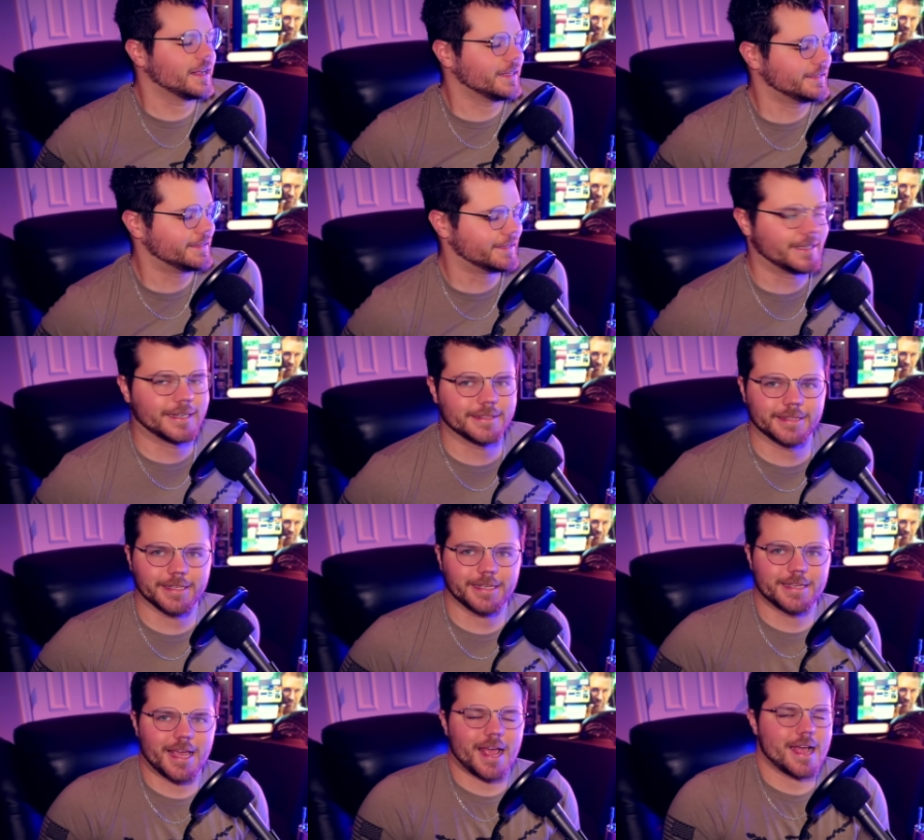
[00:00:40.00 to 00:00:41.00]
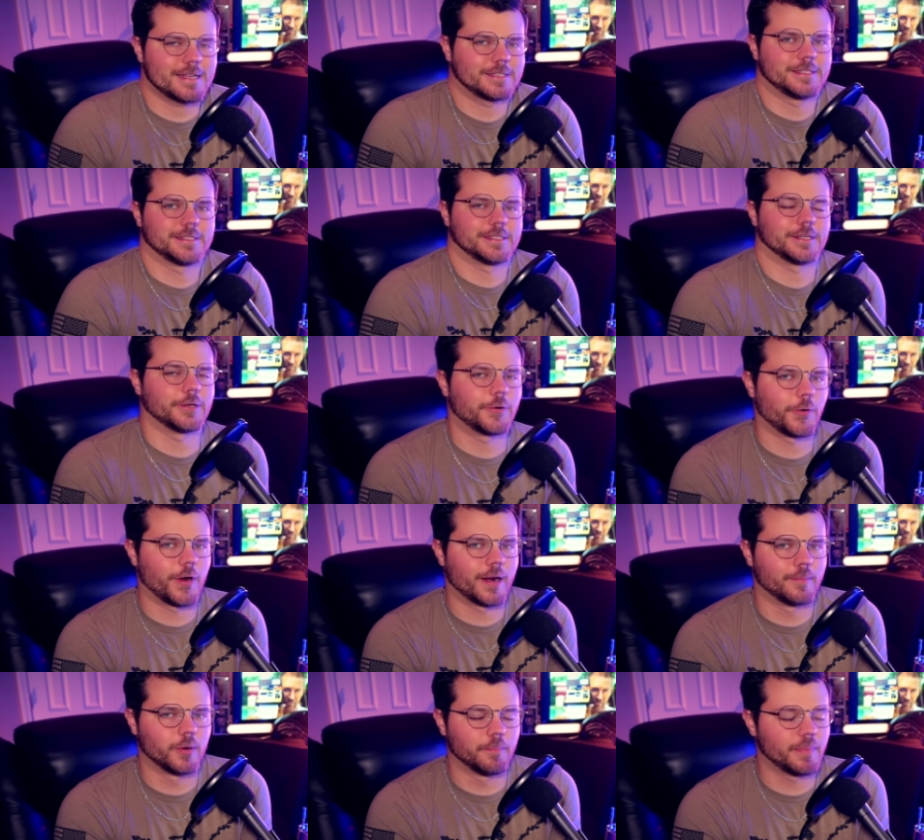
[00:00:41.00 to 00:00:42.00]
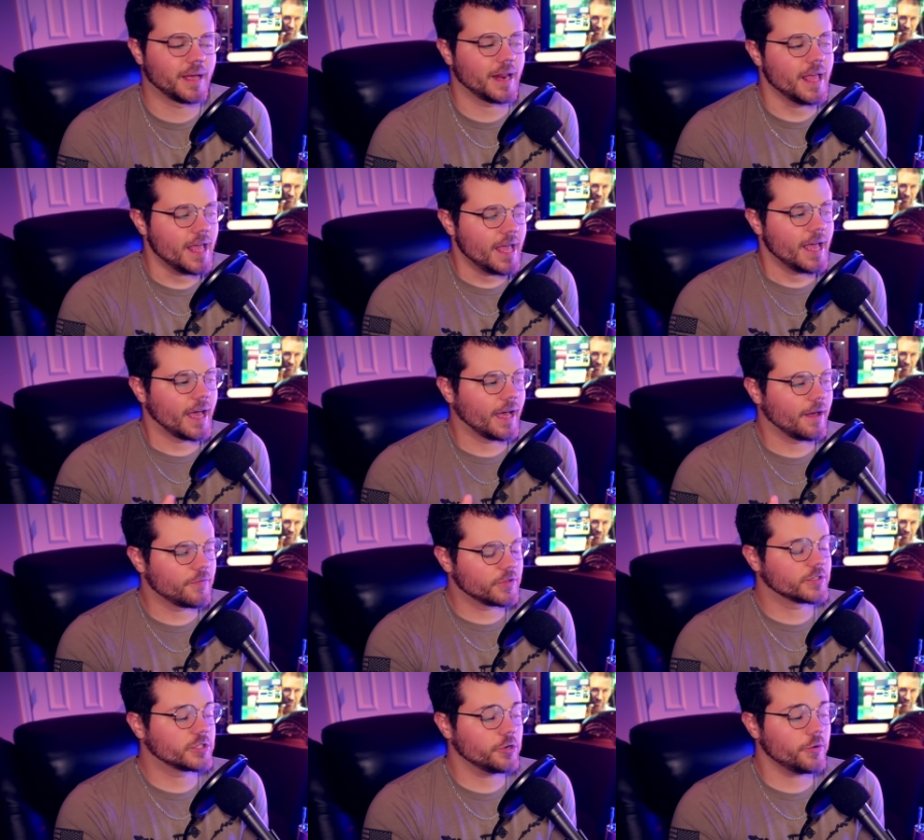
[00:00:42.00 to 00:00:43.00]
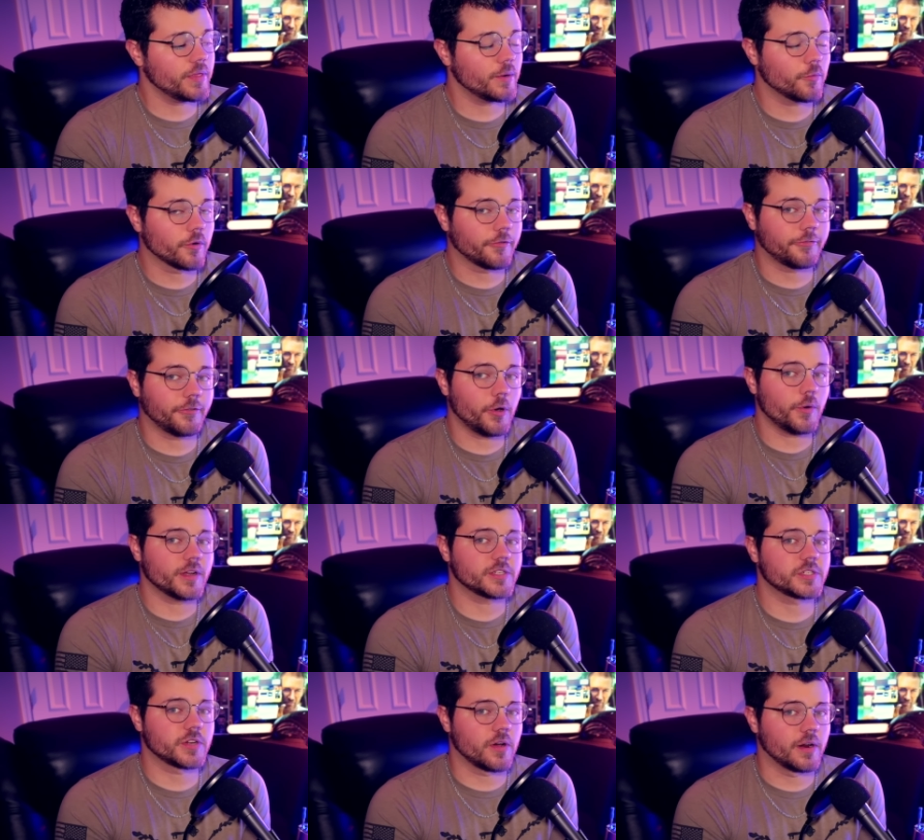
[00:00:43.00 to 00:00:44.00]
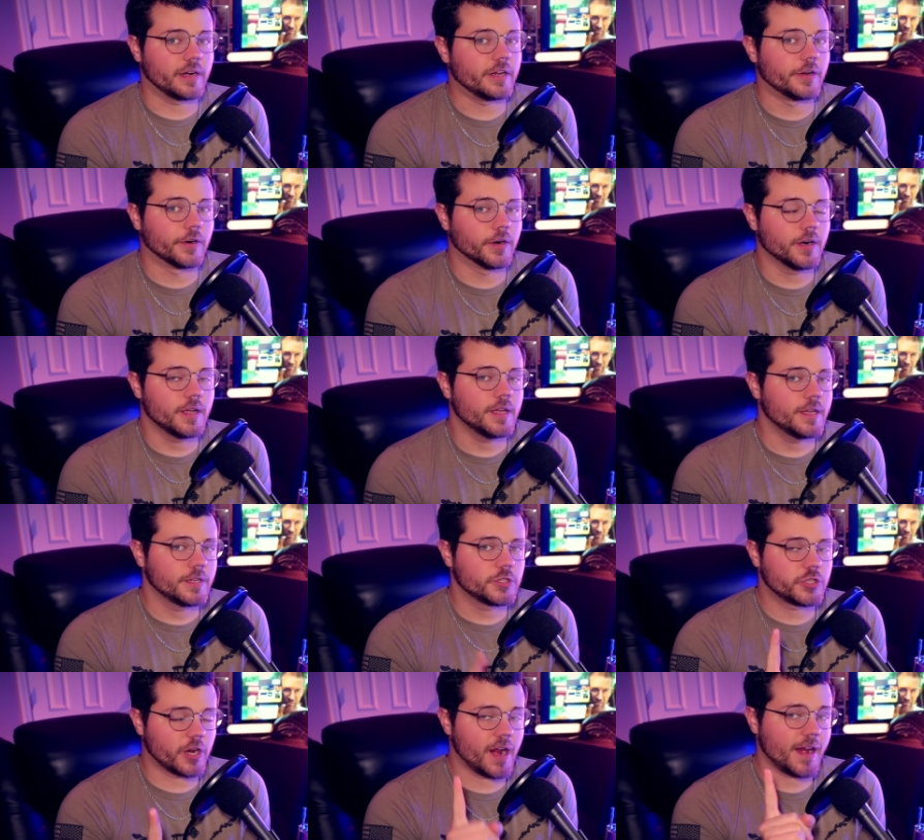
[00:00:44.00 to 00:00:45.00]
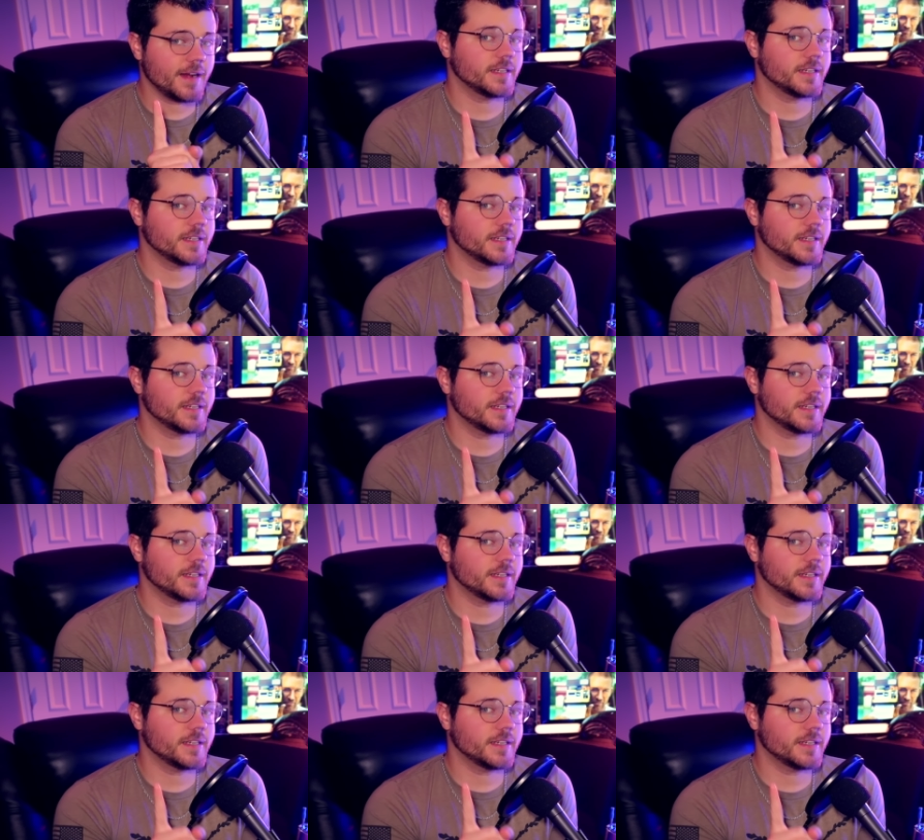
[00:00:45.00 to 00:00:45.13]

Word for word: God, the cast is incredible. But the two that we're focused on here, Channing